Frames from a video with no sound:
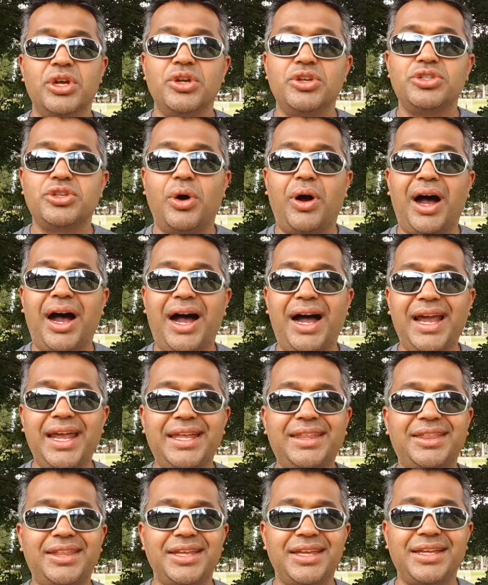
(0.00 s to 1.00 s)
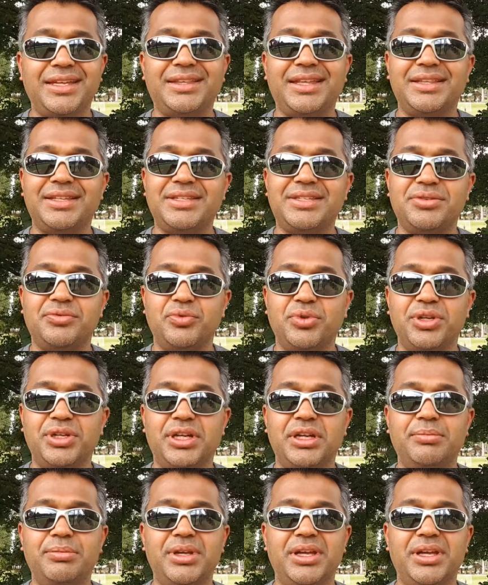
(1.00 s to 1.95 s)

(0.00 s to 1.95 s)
So I think that this is really going to